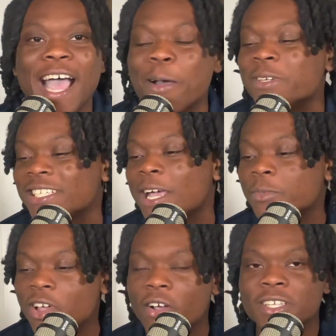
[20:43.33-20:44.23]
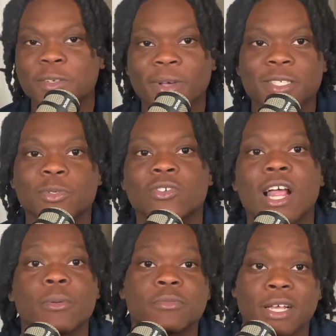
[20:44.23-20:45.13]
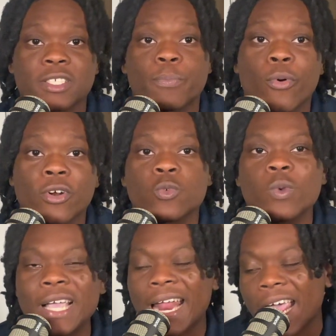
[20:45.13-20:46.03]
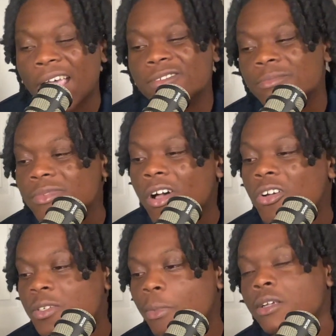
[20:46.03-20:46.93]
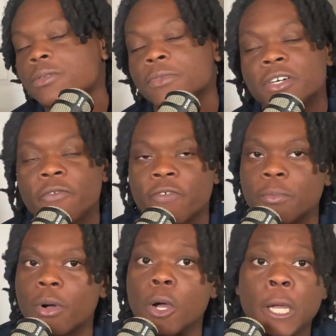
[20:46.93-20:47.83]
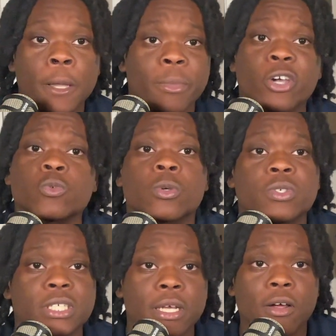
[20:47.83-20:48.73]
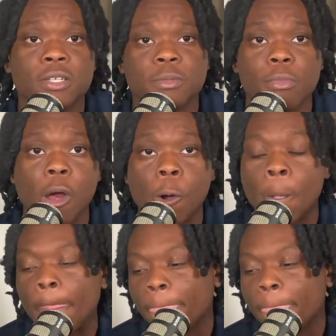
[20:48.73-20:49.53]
I'm gonna say I'm talking to my subscribers, my supporters. We gotta have some talks about some good football because we're gonna see it all tomorrow.